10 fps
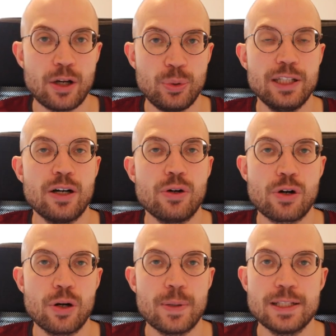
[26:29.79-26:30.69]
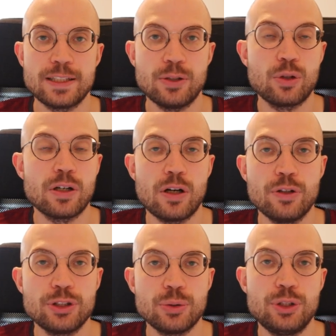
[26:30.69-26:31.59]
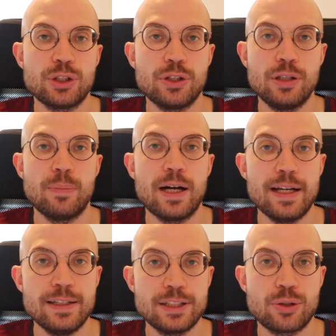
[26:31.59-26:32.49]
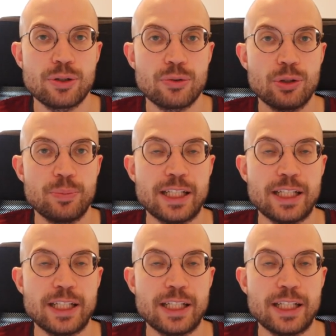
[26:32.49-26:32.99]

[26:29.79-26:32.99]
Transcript: I read all comments, and you can also join my Discord group.